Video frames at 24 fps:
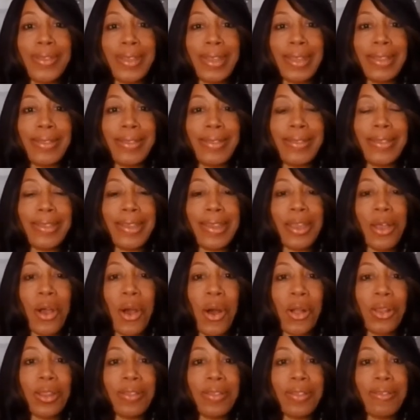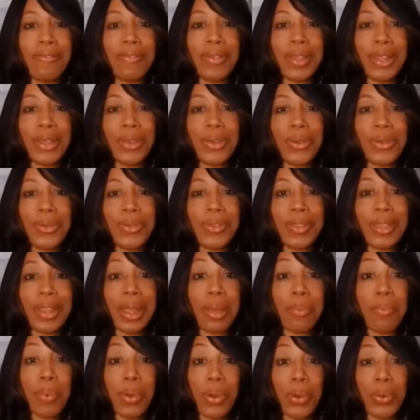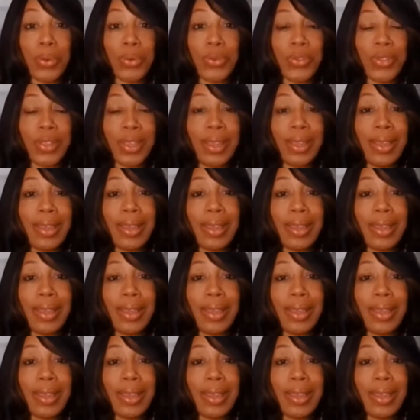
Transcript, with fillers: get to see all of the videos that I post